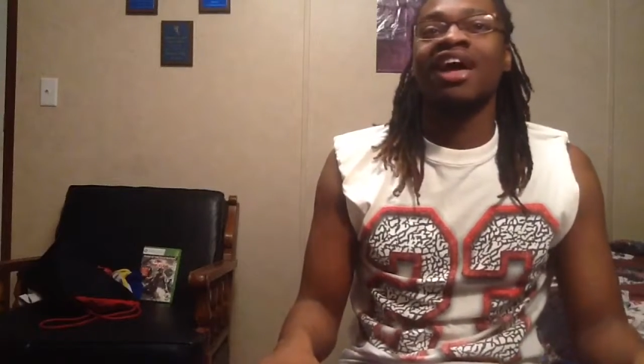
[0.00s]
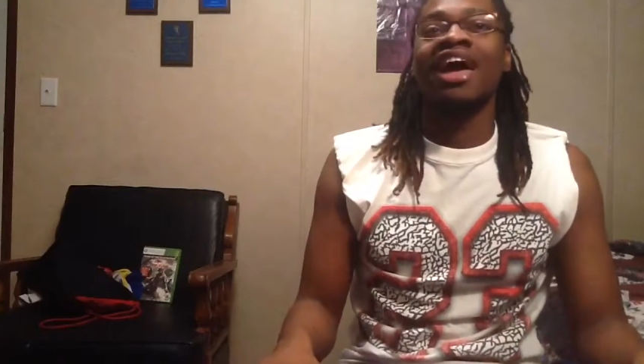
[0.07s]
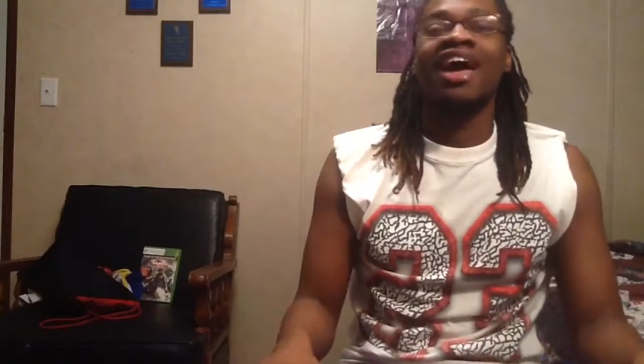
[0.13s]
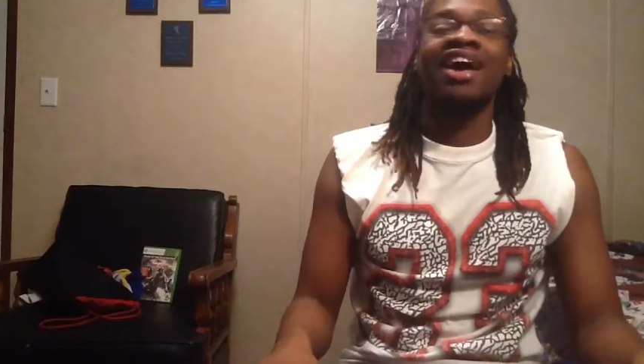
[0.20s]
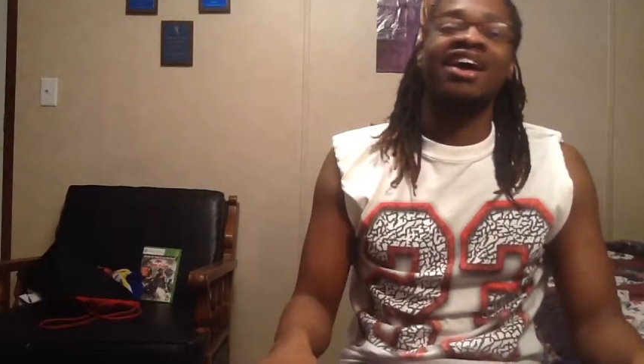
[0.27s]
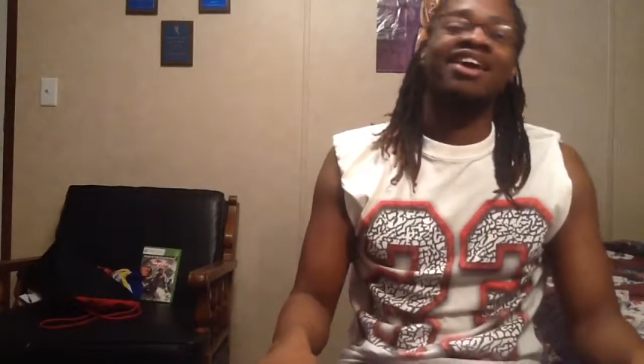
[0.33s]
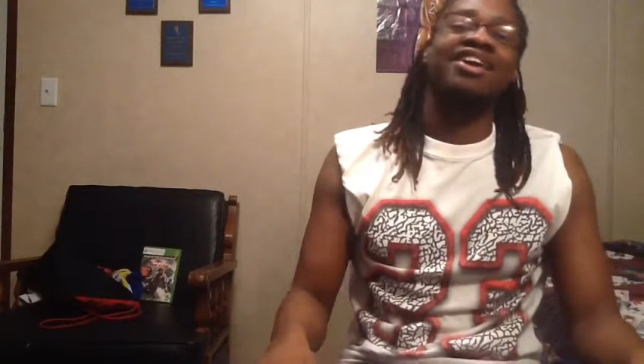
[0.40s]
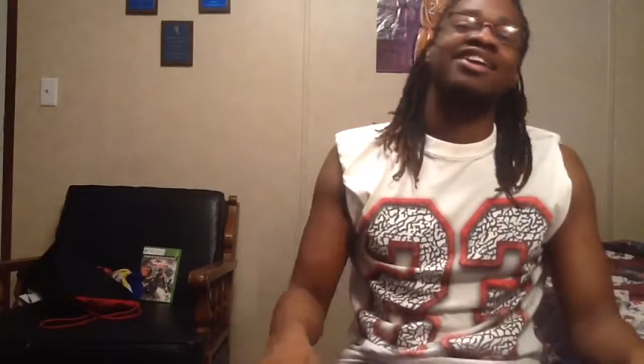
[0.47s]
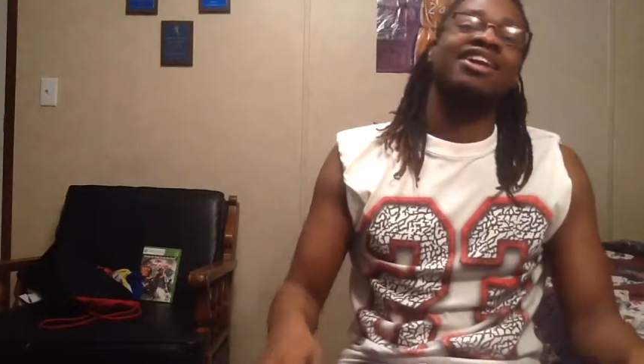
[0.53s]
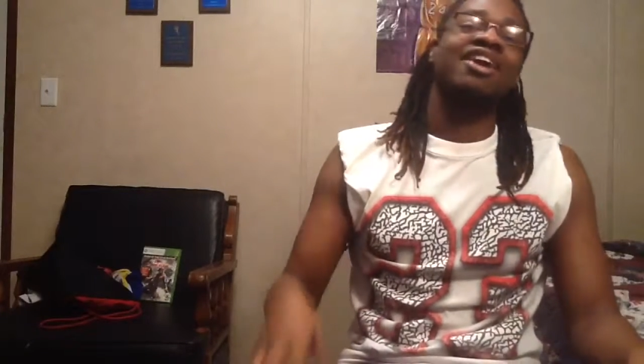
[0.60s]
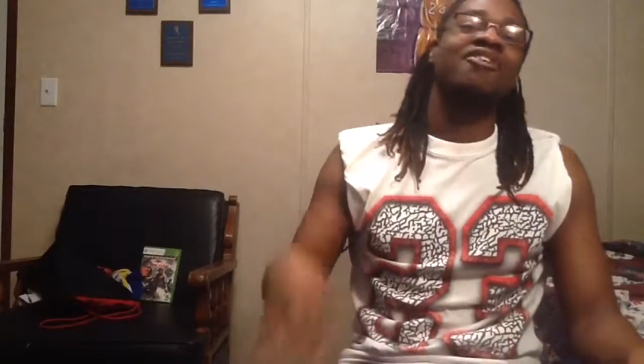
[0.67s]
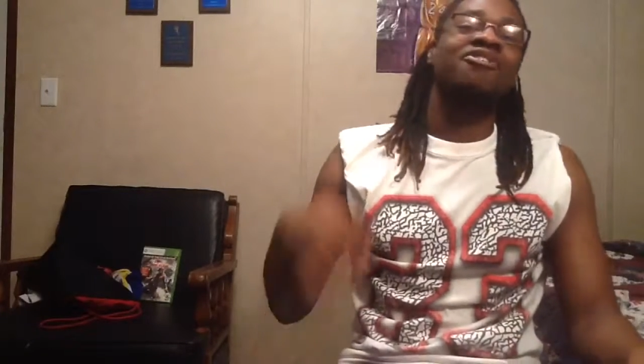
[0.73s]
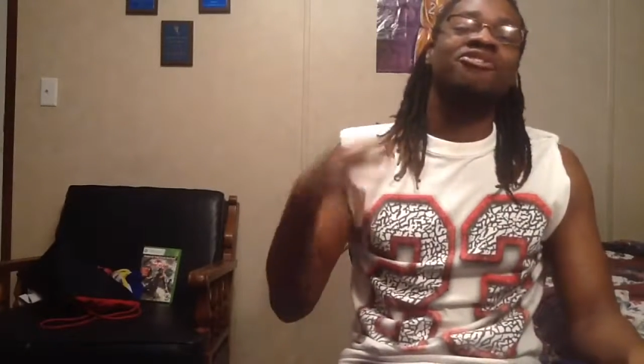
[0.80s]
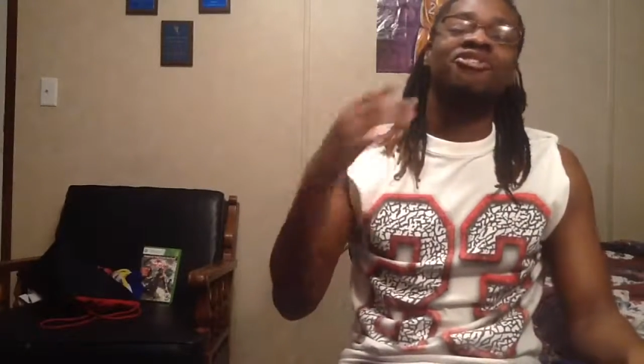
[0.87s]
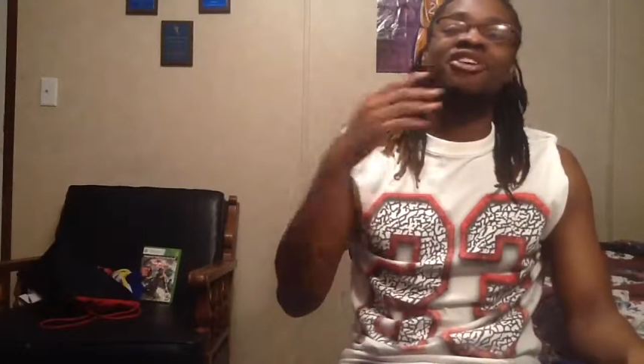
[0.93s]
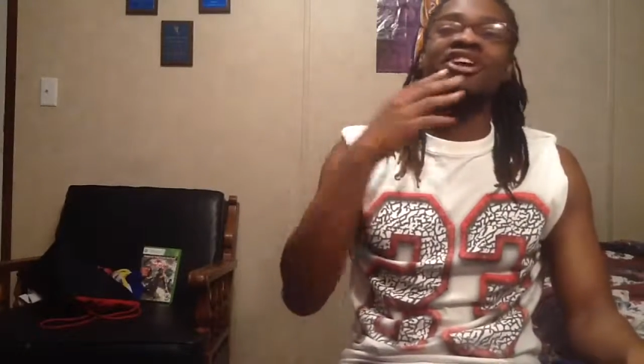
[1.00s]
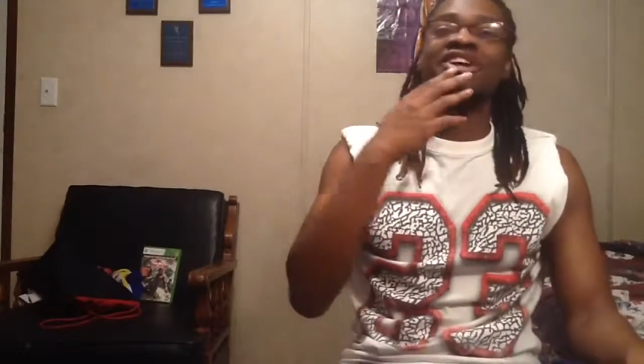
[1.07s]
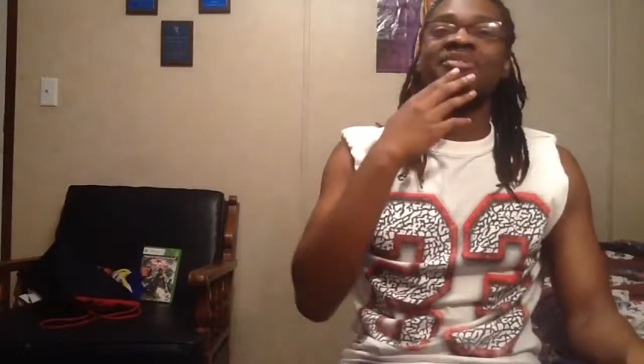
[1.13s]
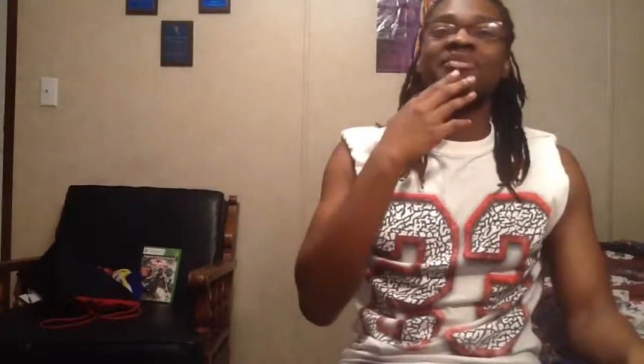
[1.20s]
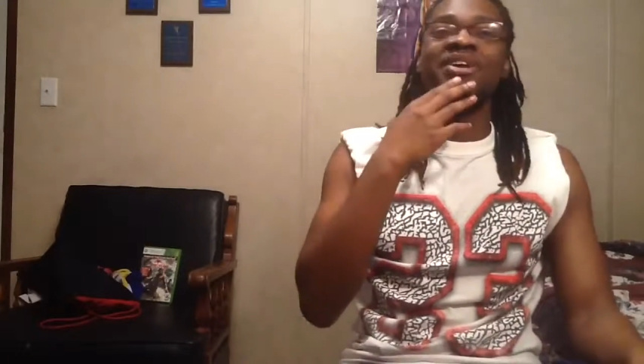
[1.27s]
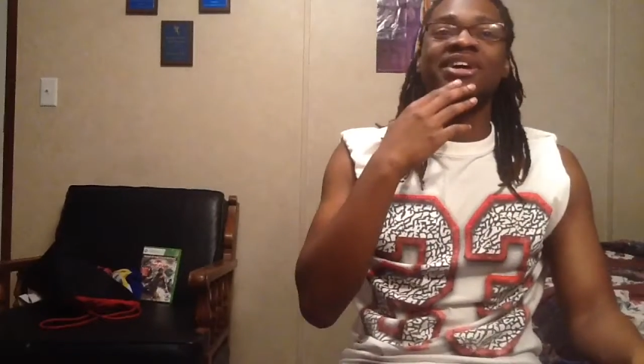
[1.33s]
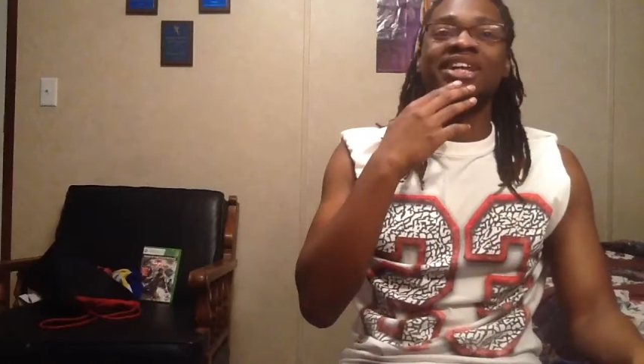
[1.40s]
Hey, that was funny,
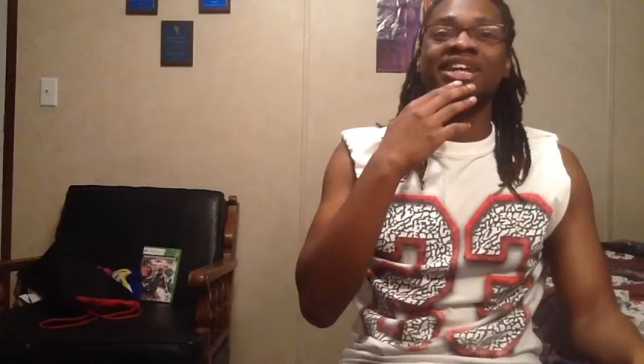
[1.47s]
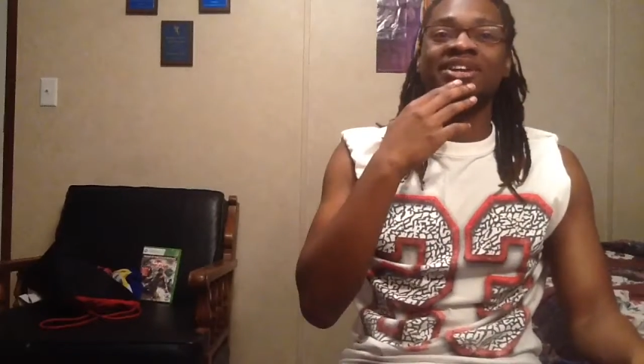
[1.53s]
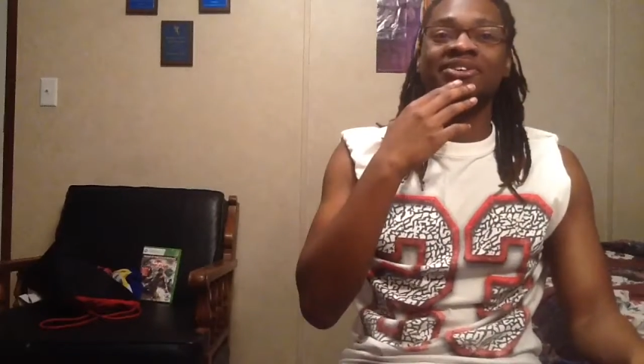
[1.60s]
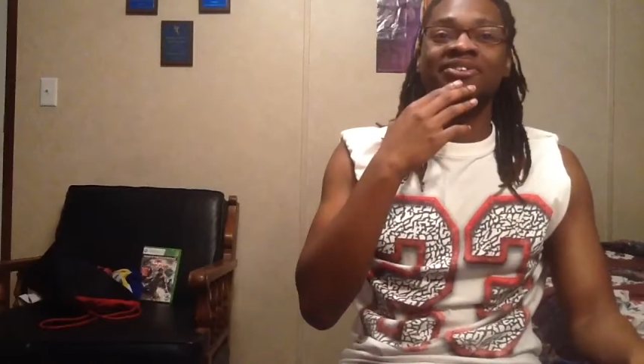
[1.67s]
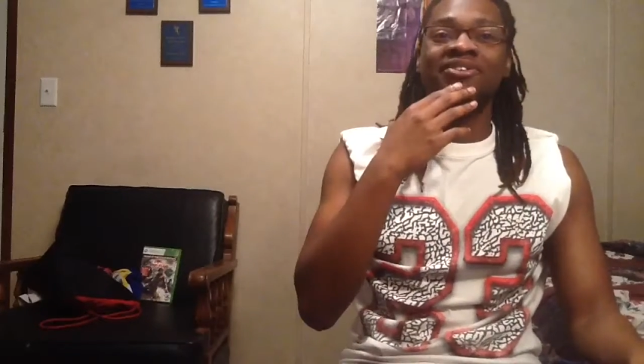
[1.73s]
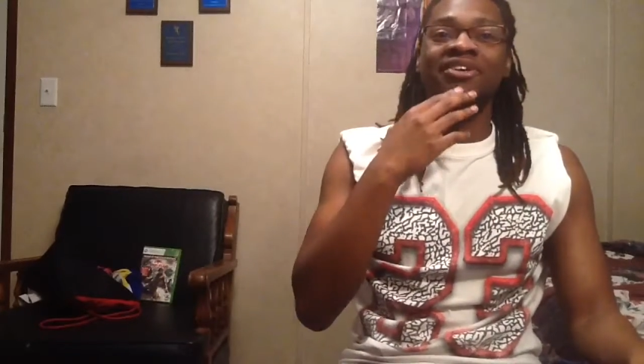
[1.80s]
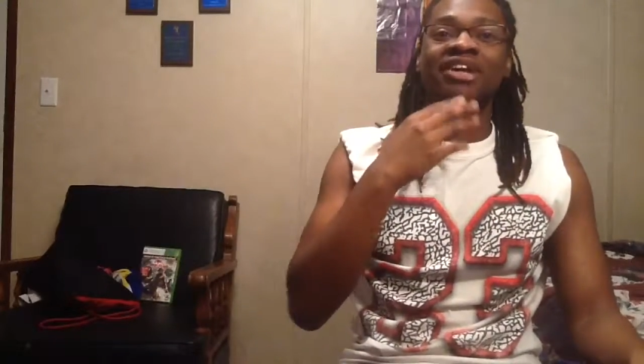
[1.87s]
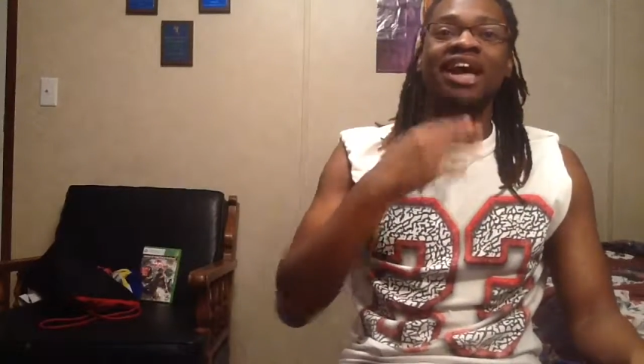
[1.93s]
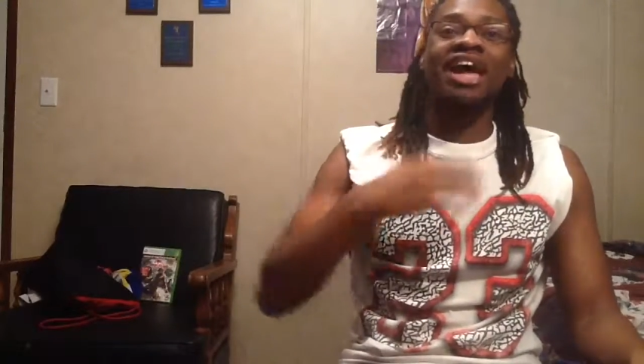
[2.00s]
man. That was funny.